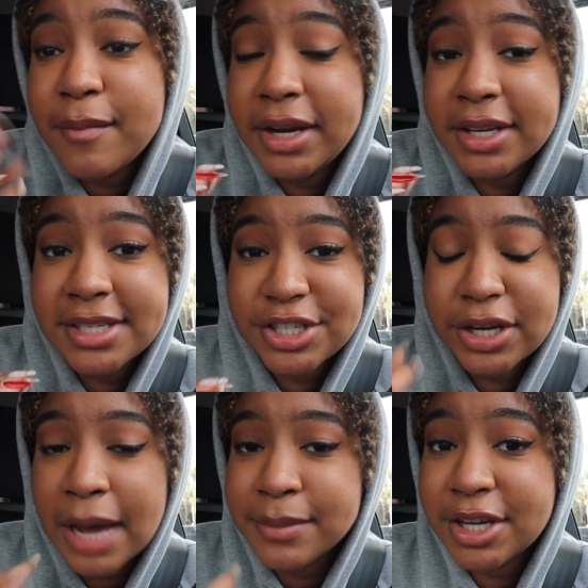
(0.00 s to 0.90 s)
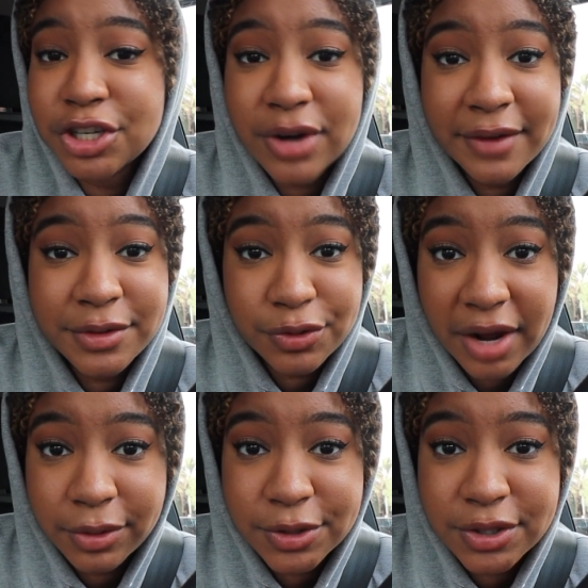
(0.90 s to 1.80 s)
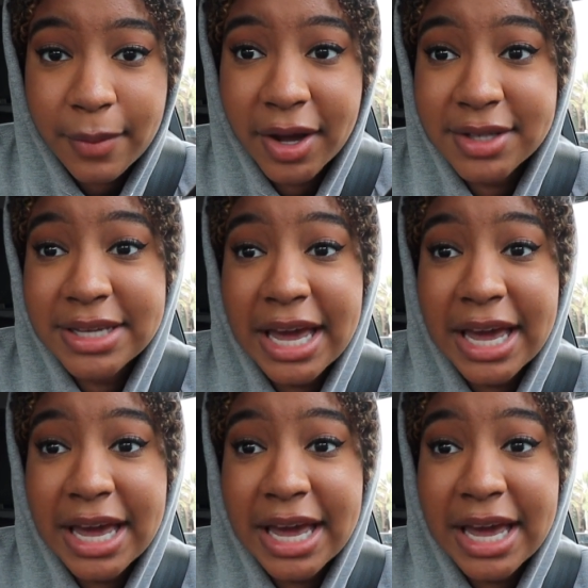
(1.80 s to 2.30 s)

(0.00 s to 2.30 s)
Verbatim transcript: I've made a decision. I'm just gonna drive to a drive-through Starbucks.